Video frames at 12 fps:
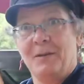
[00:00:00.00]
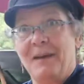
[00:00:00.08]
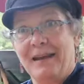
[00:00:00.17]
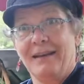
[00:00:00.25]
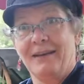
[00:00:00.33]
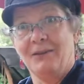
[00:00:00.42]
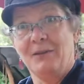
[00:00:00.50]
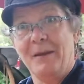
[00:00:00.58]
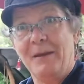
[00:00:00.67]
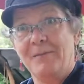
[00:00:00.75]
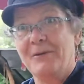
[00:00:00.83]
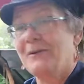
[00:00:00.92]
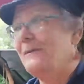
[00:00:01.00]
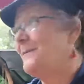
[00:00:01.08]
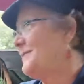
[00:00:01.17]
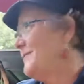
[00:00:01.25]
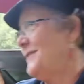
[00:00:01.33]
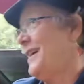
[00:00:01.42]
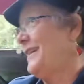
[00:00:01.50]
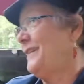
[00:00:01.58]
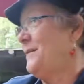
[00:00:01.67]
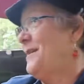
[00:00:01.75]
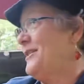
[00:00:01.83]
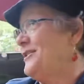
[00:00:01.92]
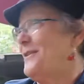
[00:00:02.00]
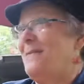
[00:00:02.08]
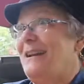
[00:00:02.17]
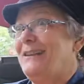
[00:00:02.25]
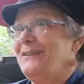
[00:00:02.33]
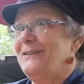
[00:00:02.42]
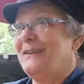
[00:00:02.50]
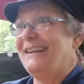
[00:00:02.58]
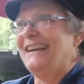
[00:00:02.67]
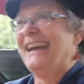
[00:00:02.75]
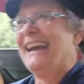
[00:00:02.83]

to make it into the paper. Not so much on Manitoulin.